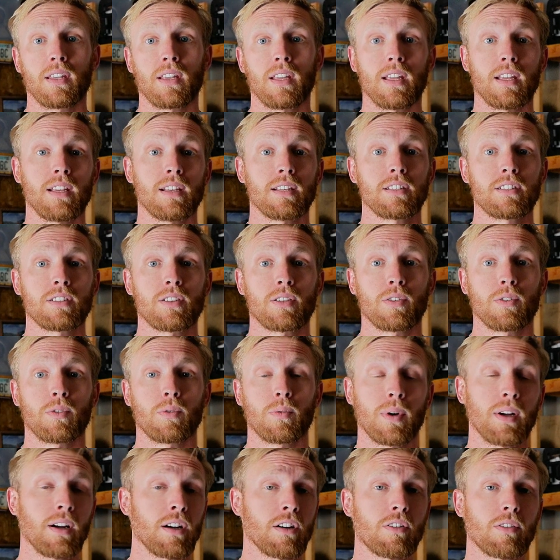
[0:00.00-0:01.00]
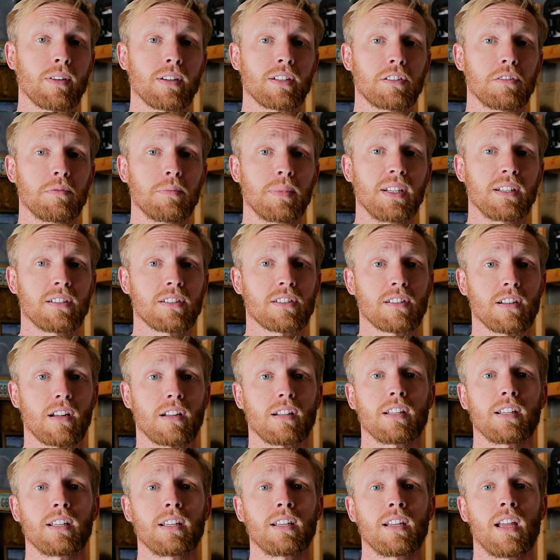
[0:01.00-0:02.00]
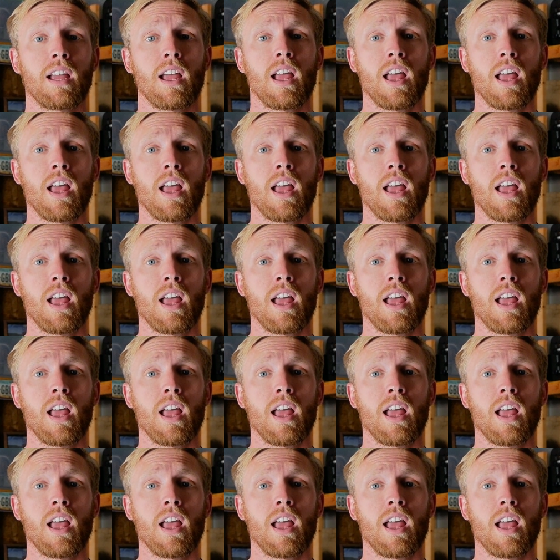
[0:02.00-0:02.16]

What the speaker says: is we are going to be installing